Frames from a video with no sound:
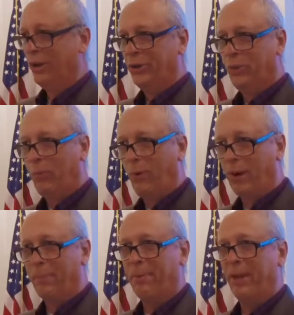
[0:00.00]
you
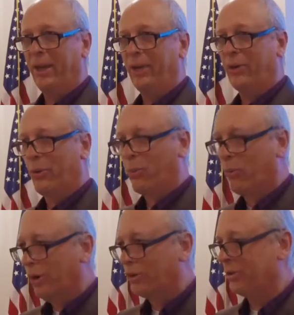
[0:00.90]
want to be here to
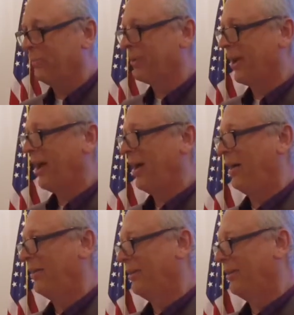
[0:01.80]
worship God.